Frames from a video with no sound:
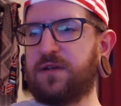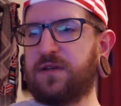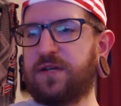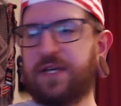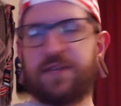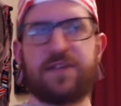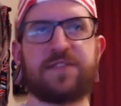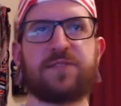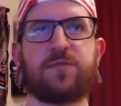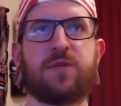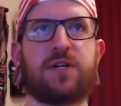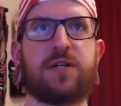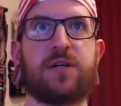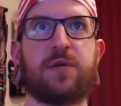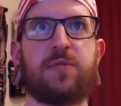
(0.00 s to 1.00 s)
Like this is
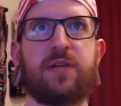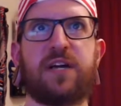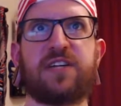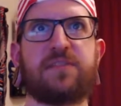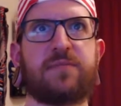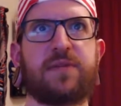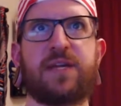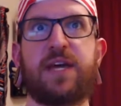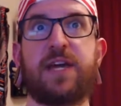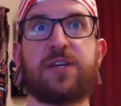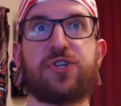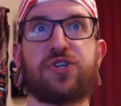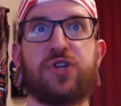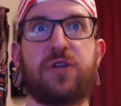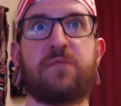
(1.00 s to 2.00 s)
what a double IPA
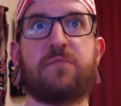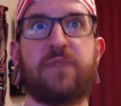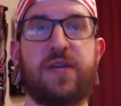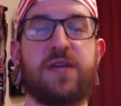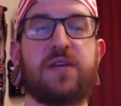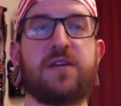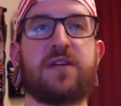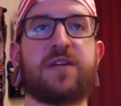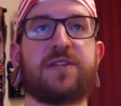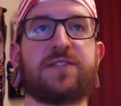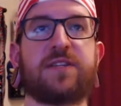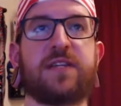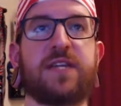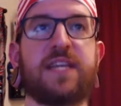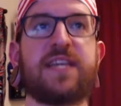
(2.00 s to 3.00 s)
should be. It
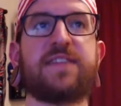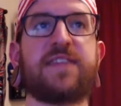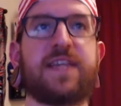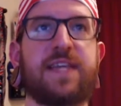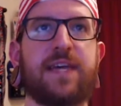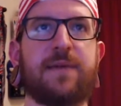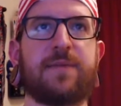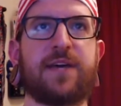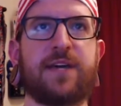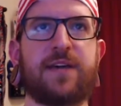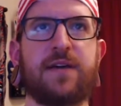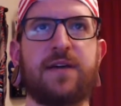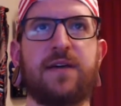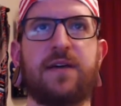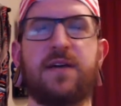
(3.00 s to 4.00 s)
doesn't need the
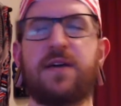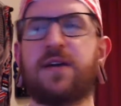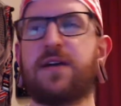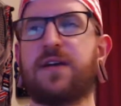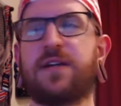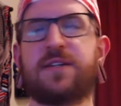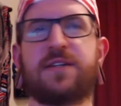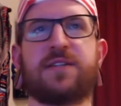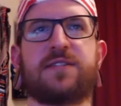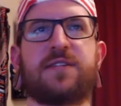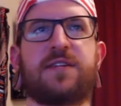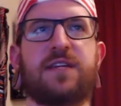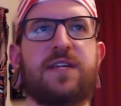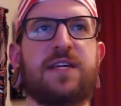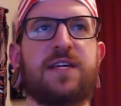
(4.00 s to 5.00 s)
gimmick. It
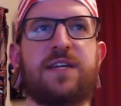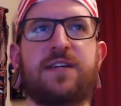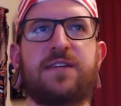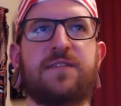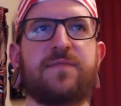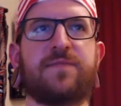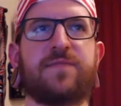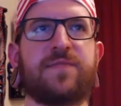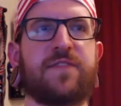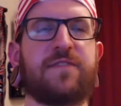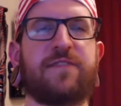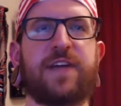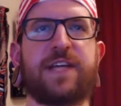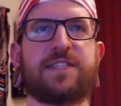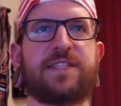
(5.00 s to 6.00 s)
doesn't need the
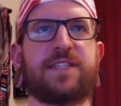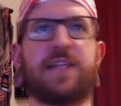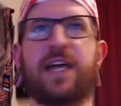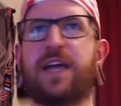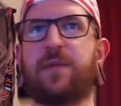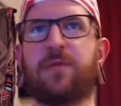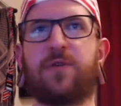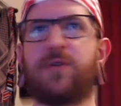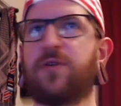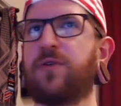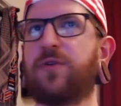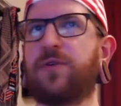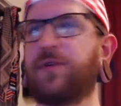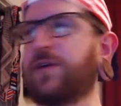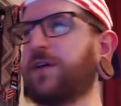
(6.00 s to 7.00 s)
fancy
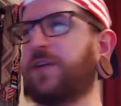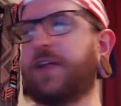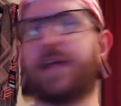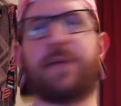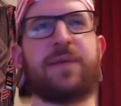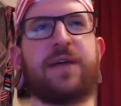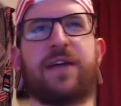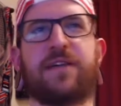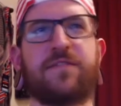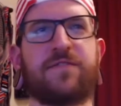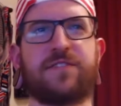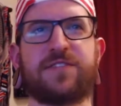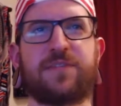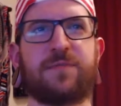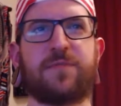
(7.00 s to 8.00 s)
label claiming
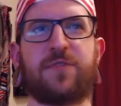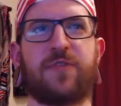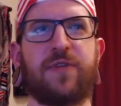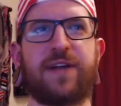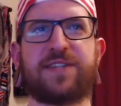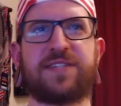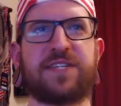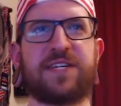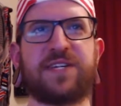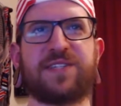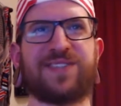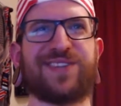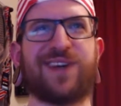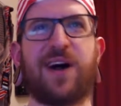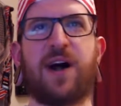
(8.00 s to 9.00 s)
for some crazy
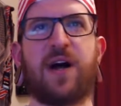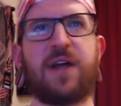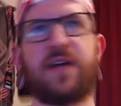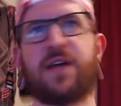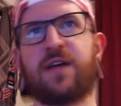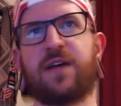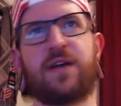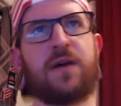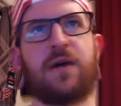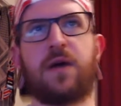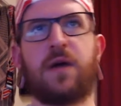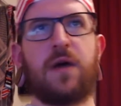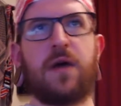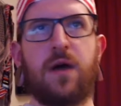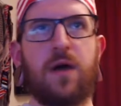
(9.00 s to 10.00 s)
exotic
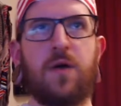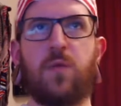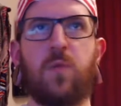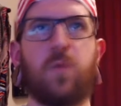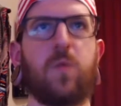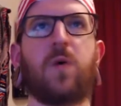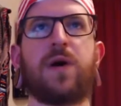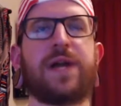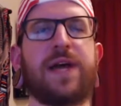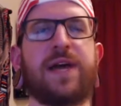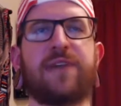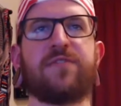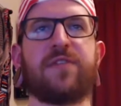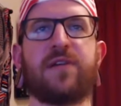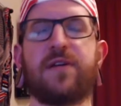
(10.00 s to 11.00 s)

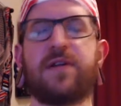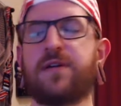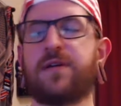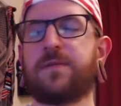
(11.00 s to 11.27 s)
whatever.